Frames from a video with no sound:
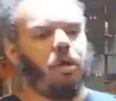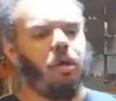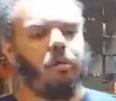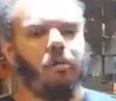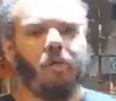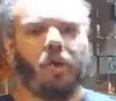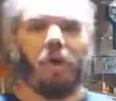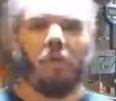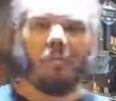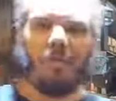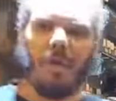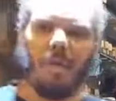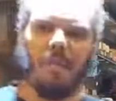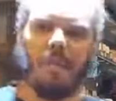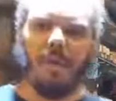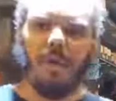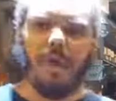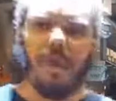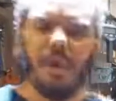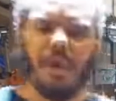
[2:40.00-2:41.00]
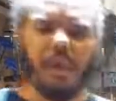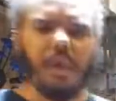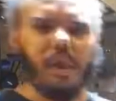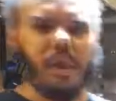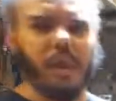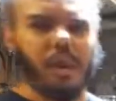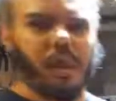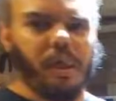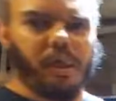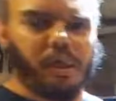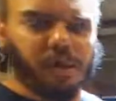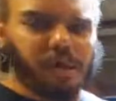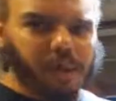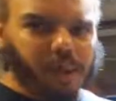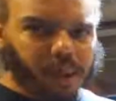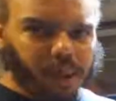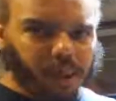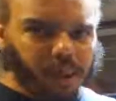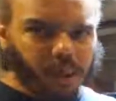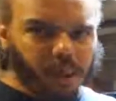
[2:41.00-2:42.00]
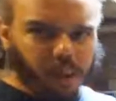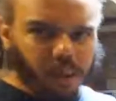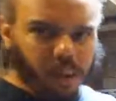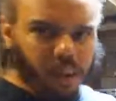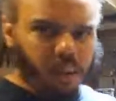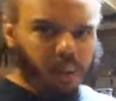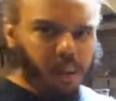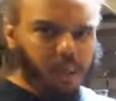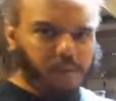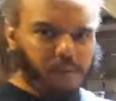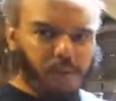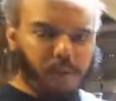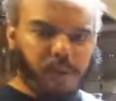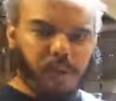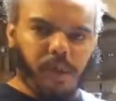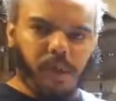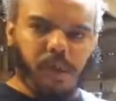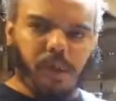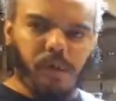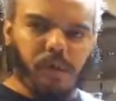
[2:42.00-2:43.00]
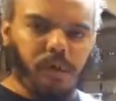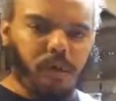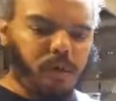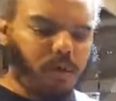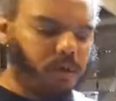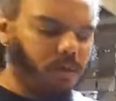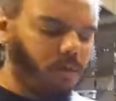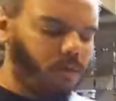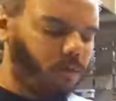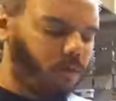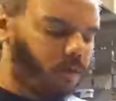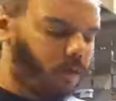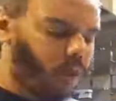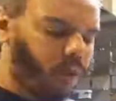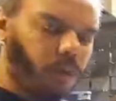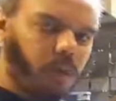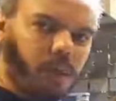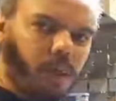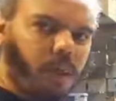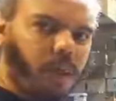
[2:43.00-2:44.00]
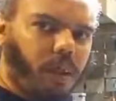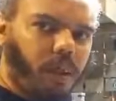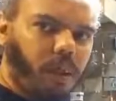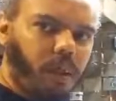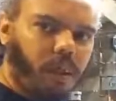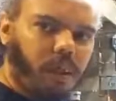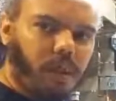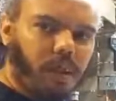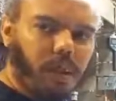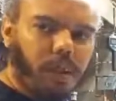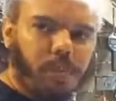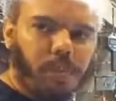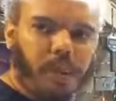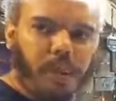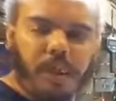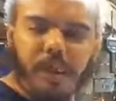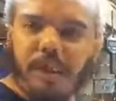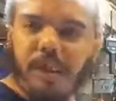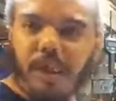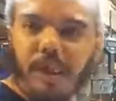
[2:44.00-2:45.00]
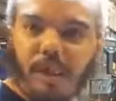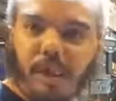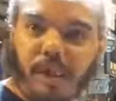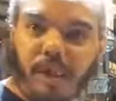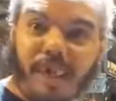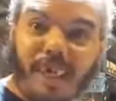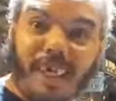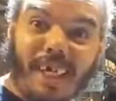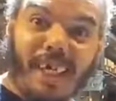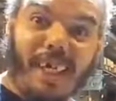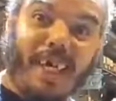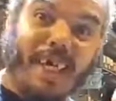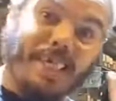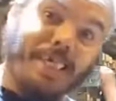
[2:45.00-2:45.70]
know if I'll have people. I know it's getting a little late everywhere, or early in some places. I don't know. Hi,